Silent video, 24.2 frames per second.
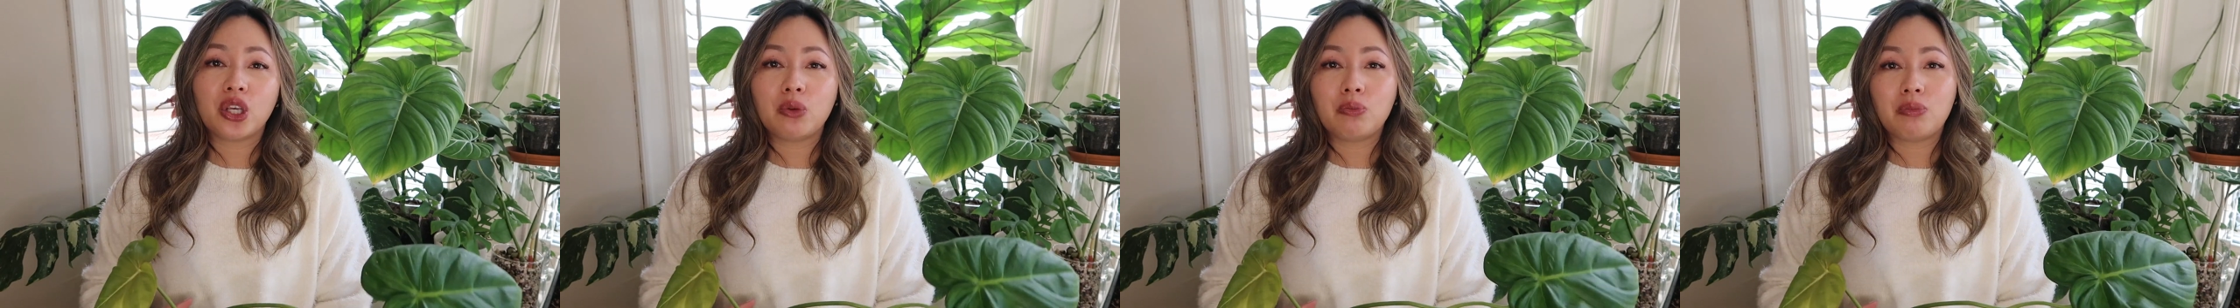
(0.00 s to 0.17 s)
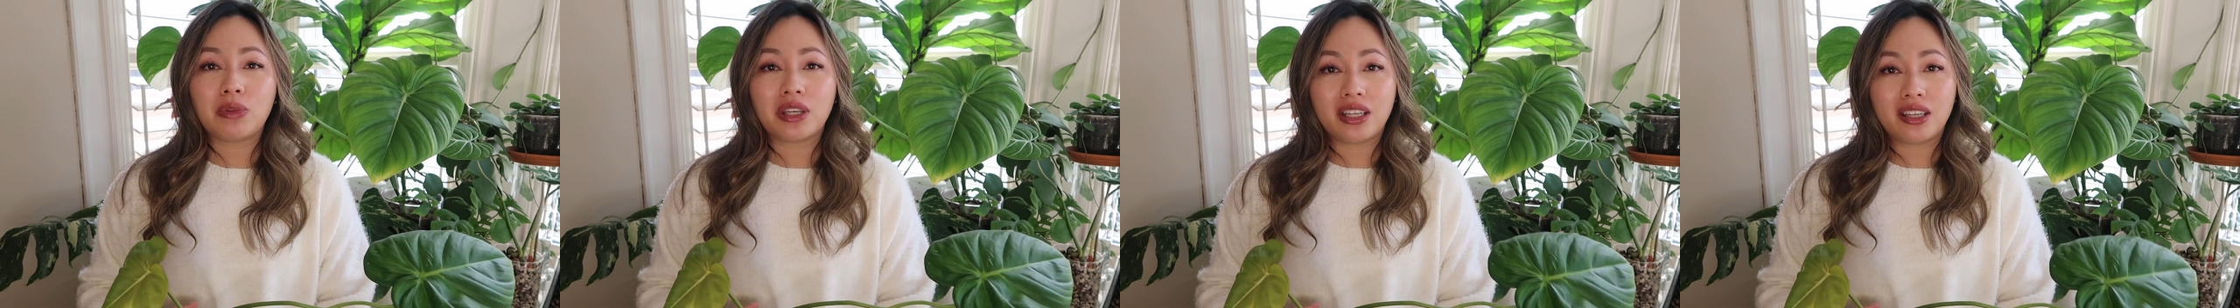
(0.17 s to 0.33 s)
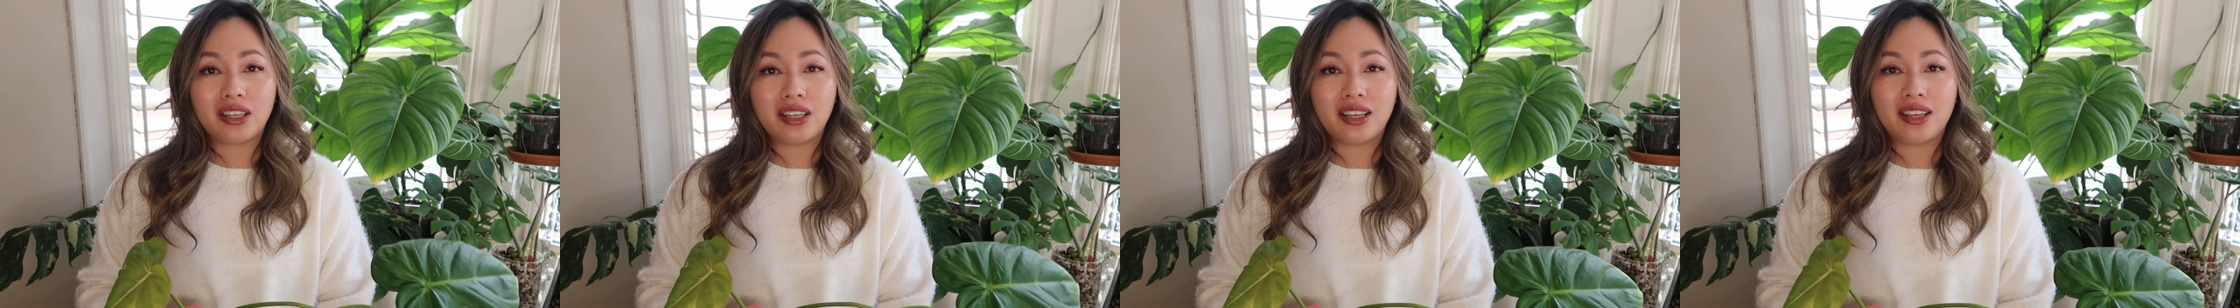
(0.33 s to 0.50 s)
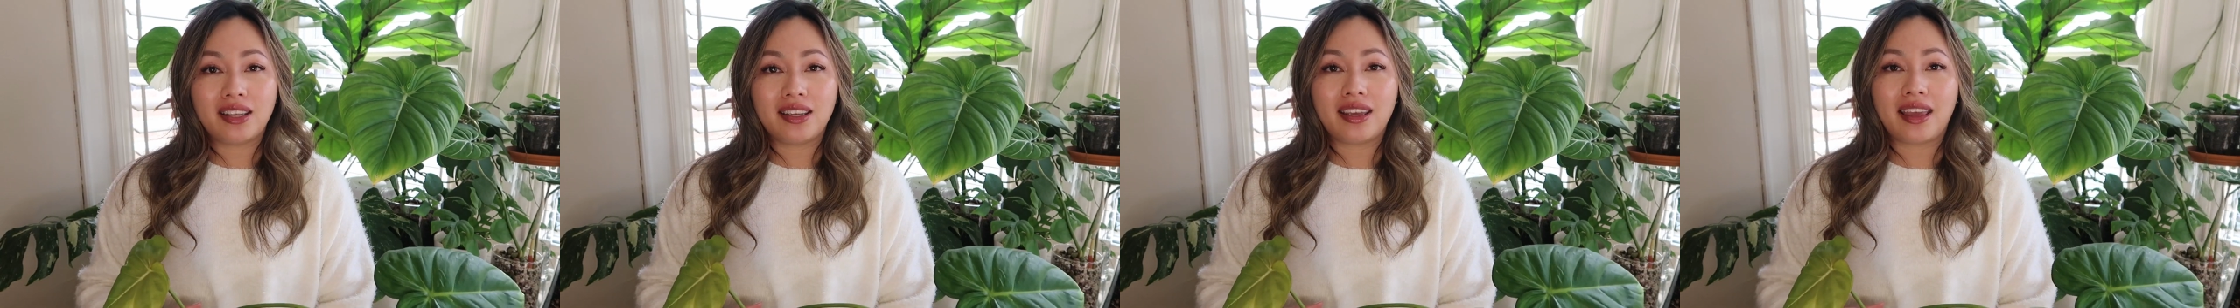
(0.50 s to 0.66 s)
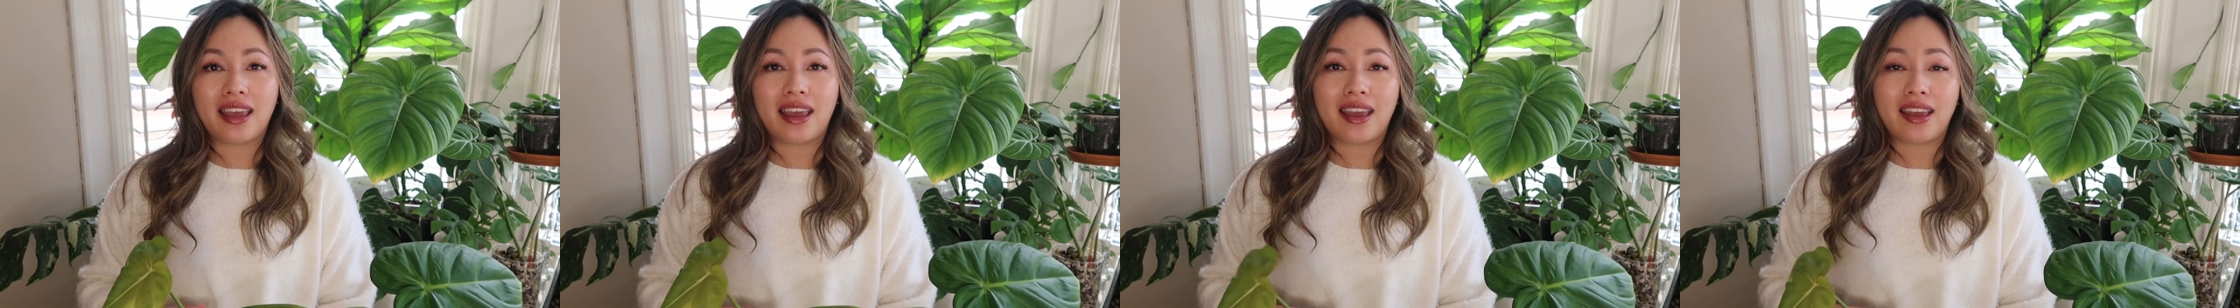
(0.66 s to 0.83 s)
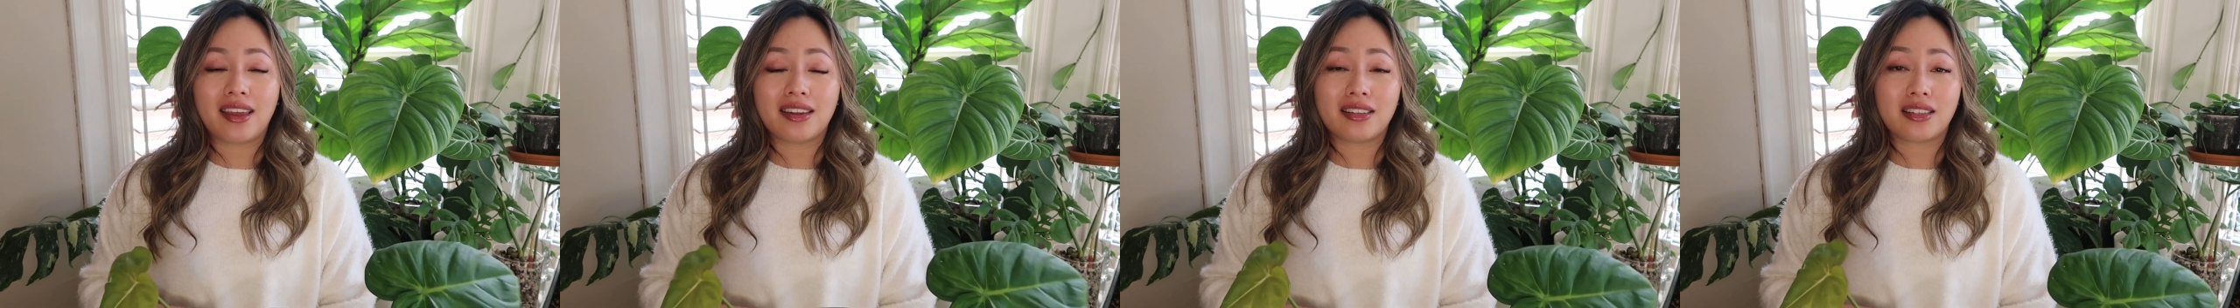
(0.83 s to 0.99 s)
humidity
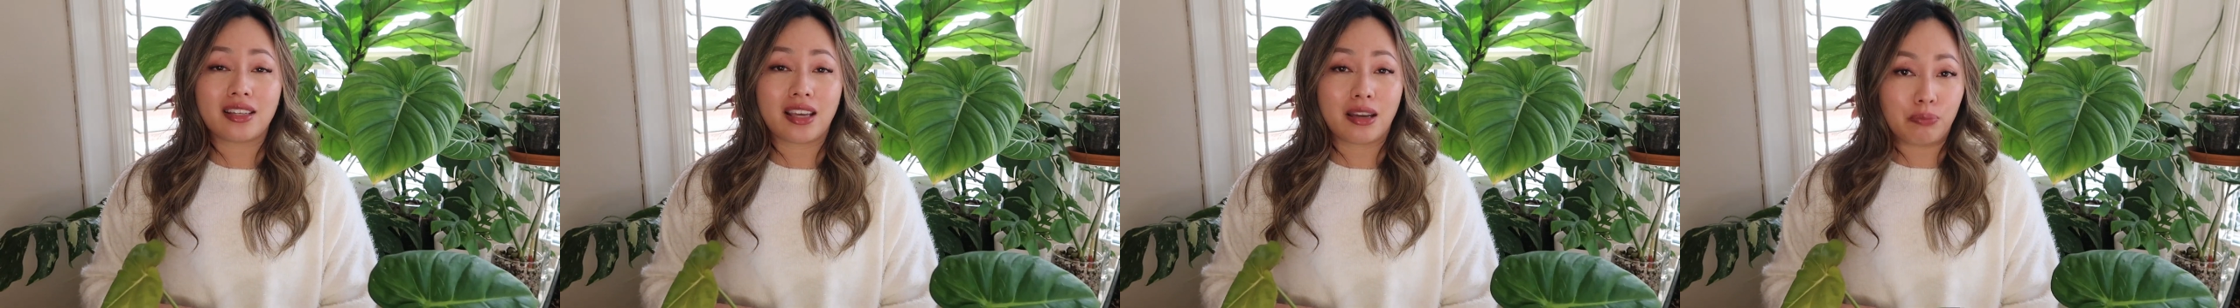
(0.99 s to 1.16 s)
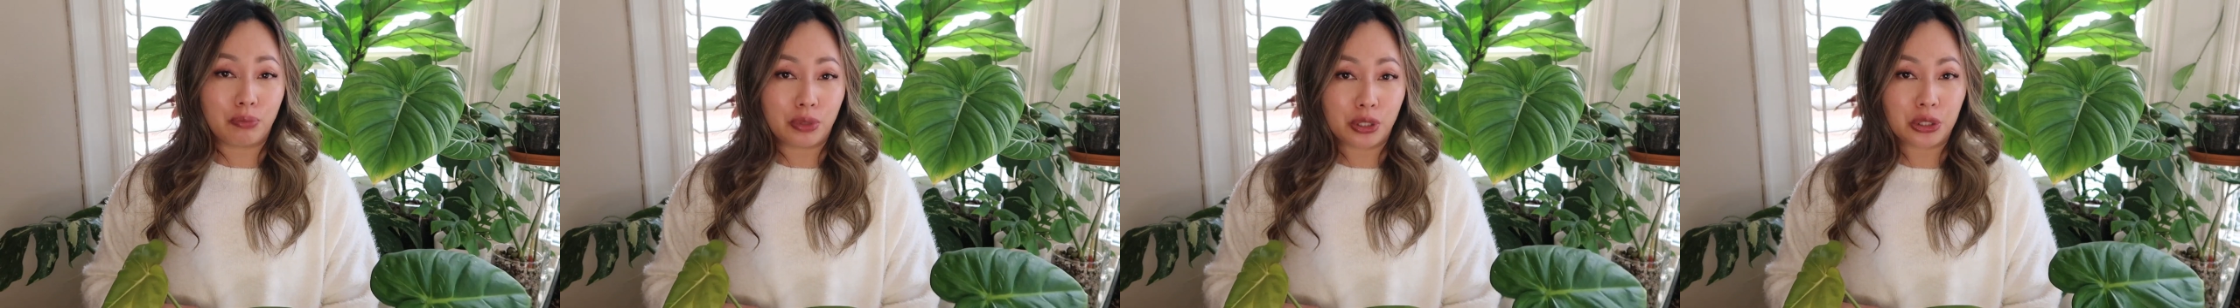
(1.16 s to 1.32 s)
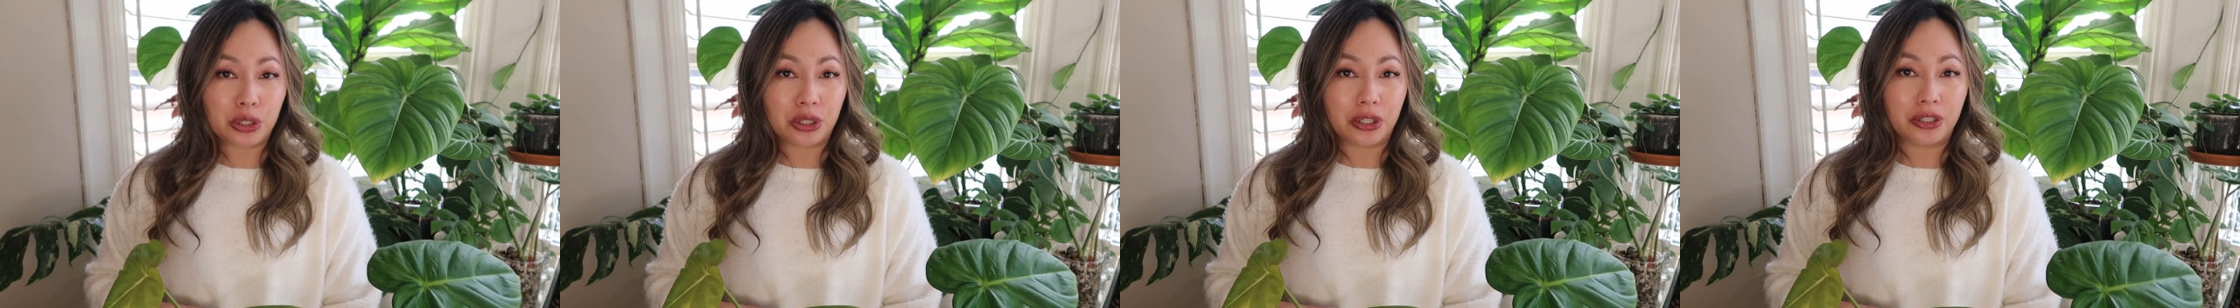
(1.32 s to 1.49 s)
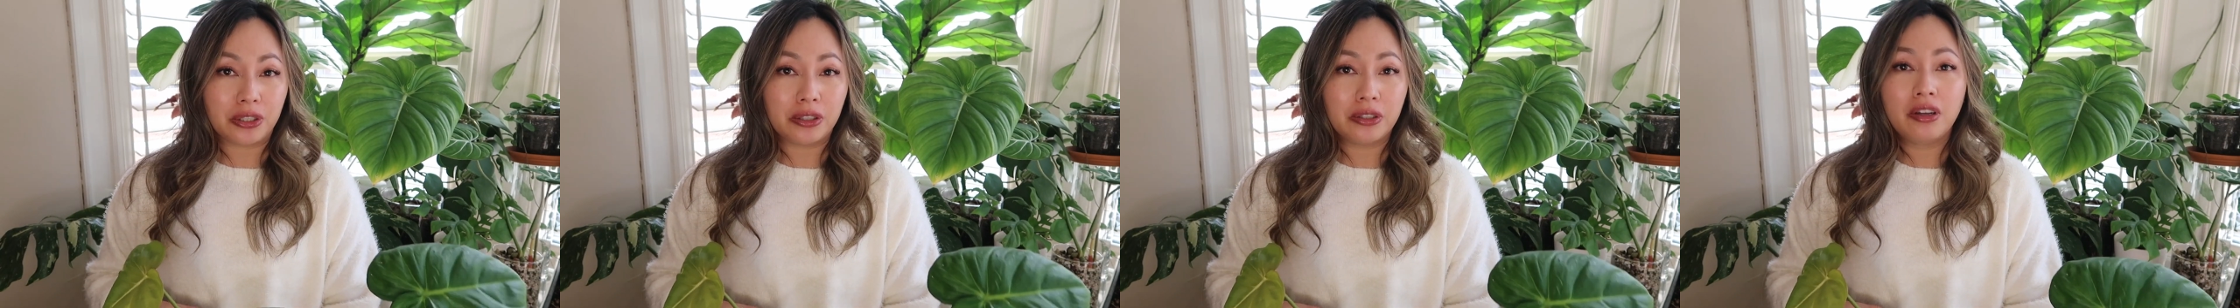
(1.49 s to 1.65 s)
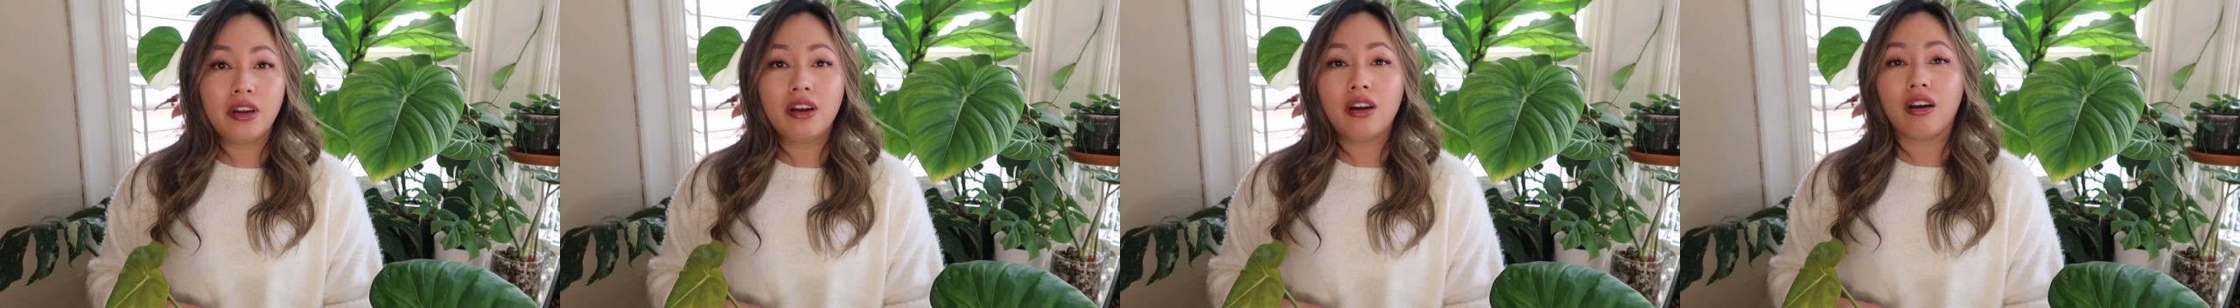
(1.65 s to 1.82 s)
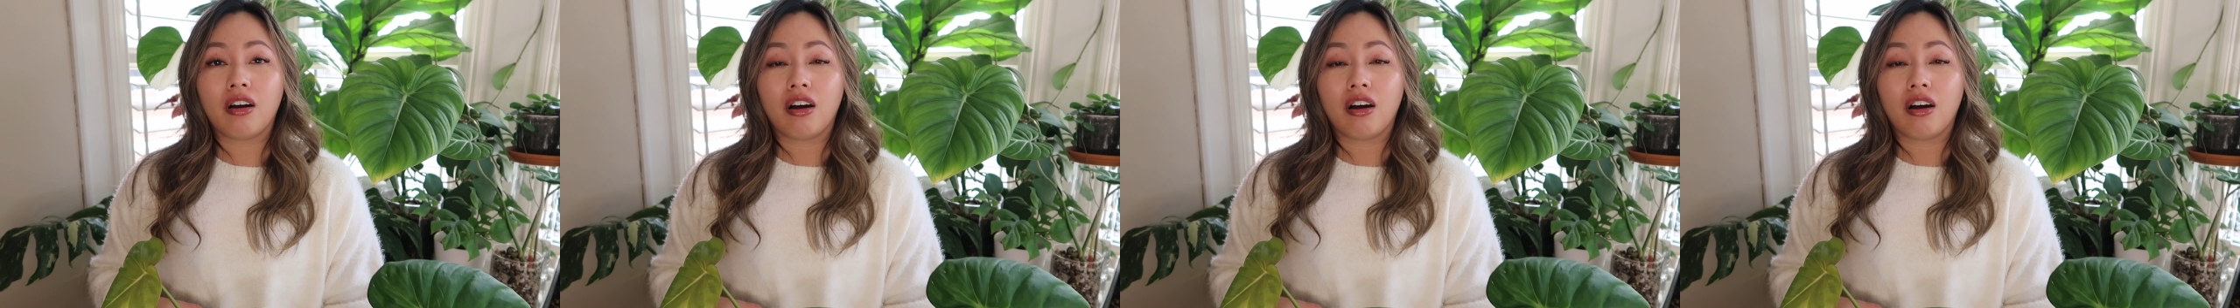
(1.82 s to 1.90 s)
and temperature.